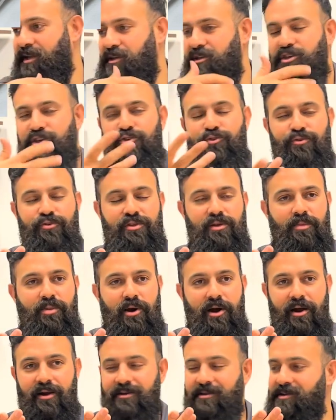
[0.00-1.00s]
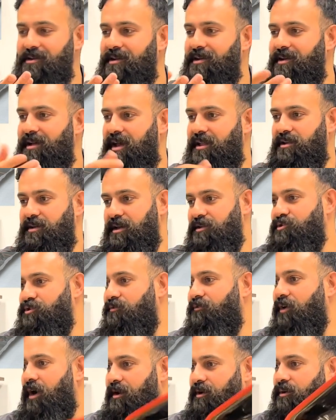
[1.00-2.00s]
can cure the part, and you get
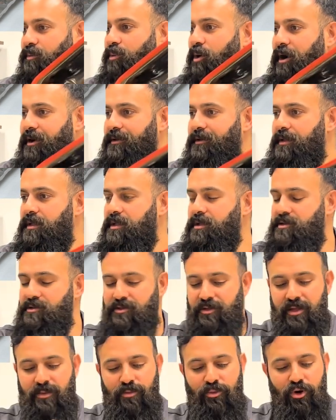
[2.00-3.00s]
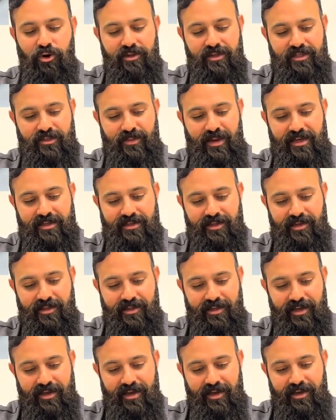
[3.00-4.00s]
your final part. So the mold is
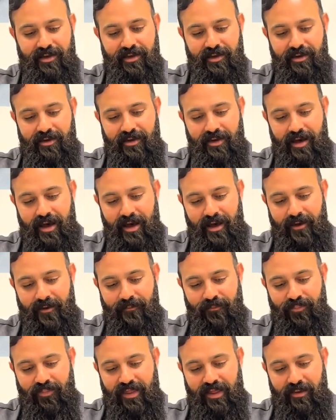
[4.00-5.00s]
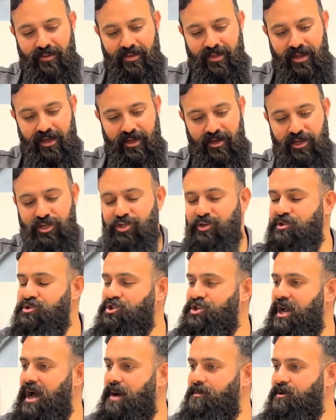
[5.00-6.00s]
basically um, the, the initial
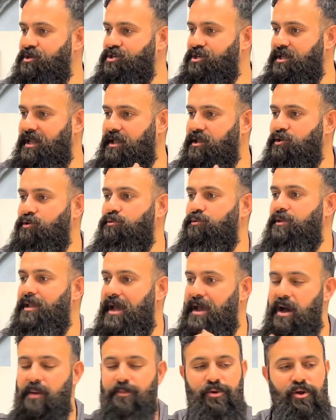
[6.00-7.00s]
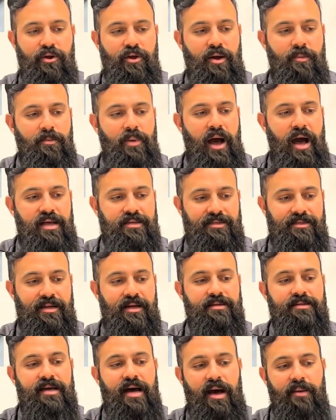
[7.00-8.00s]
geometry that you lay up your composite
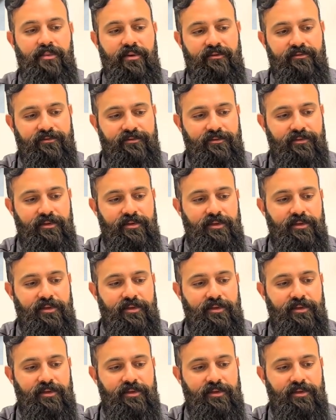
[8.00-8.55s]
on top of.